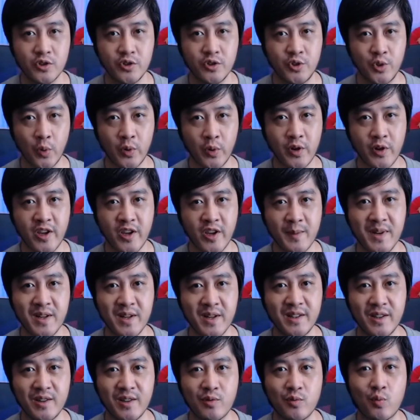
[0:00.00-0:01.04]
Join our
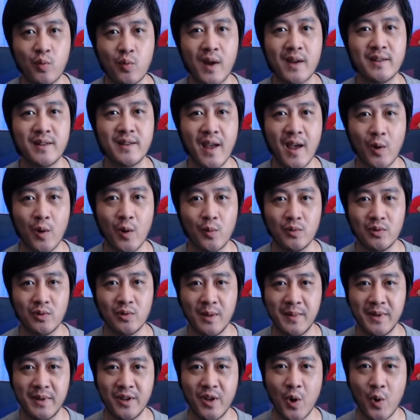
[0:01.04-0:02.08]
community right now.
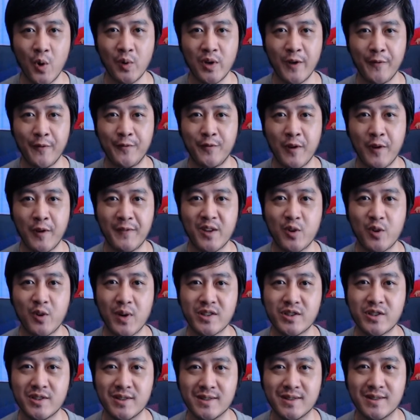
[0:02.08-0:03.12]
Let me know if you have any
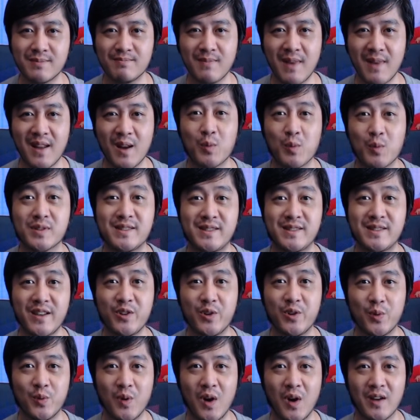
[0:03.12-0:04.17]
questions, and I will see
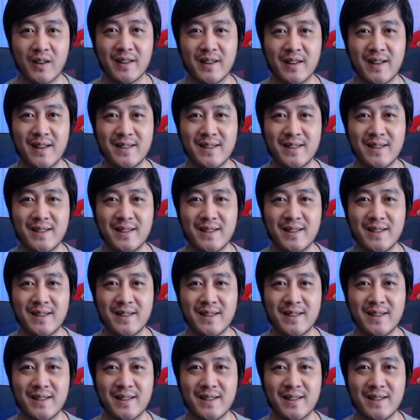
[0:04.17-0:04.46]
you on the